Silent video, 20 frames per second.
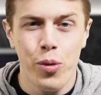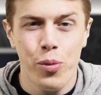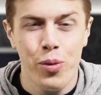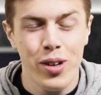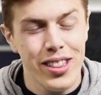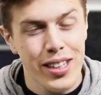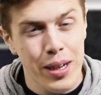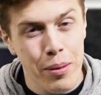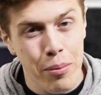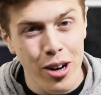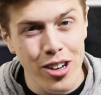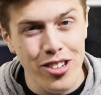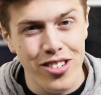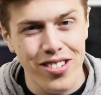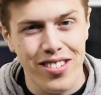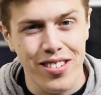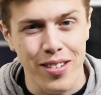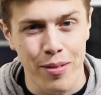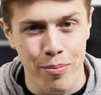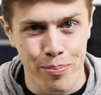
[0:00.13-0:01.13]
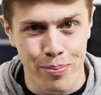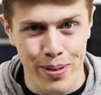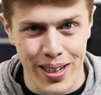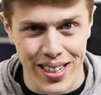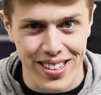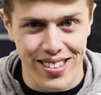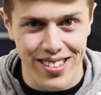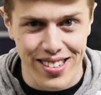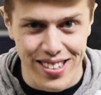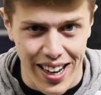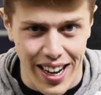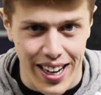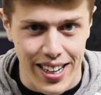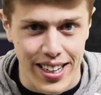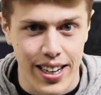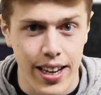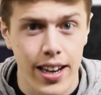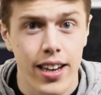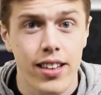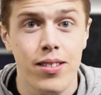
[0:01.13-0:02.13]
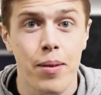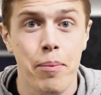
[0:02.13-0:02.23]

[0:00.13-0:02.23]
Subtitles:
With the emergence of big tech, it's